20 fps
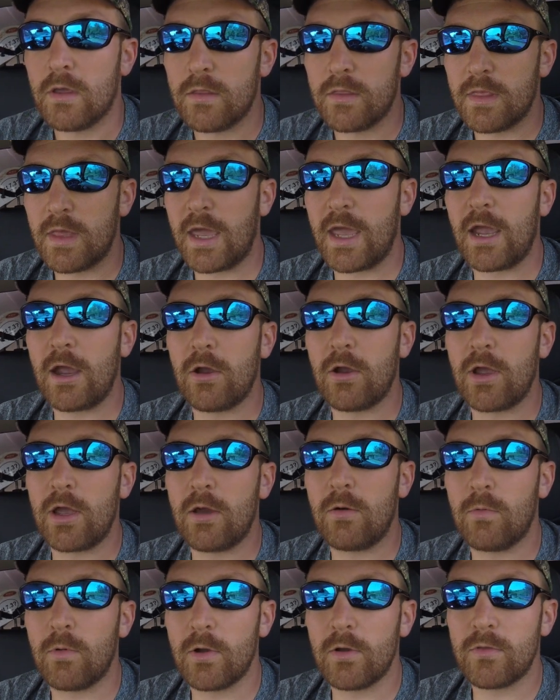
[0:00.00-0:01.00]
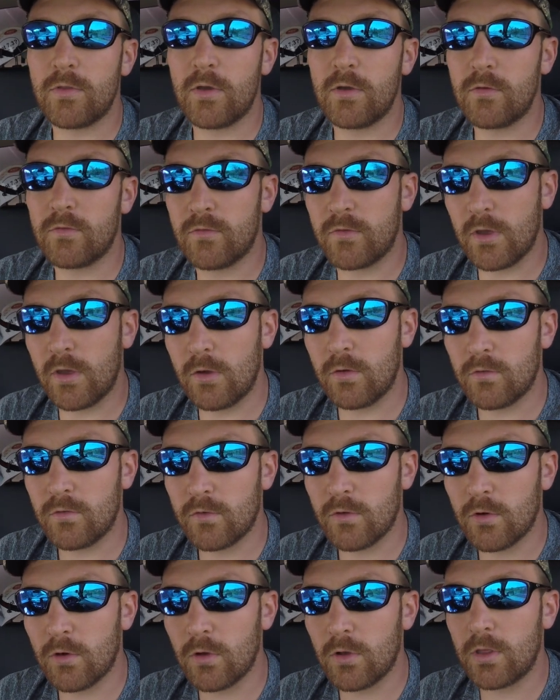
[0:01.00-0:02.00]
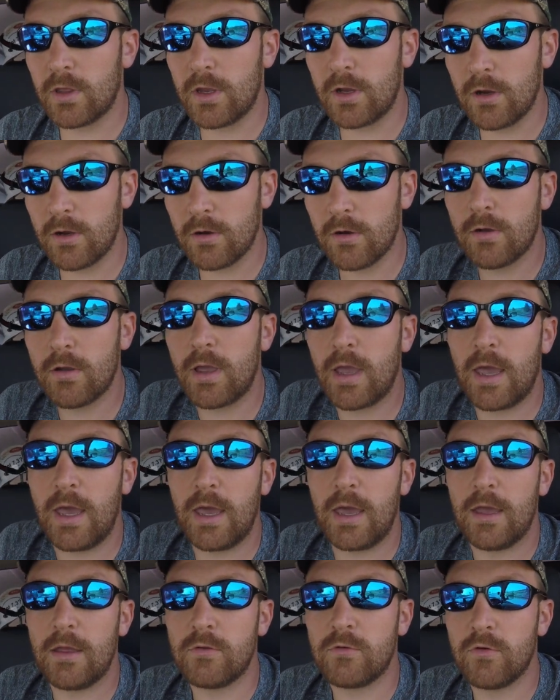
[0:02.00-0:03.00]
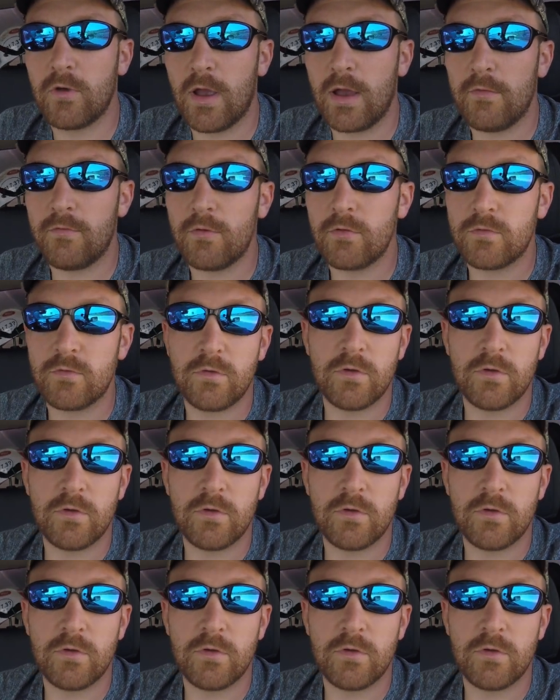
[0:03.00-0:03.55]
the area where those does earlier had traveled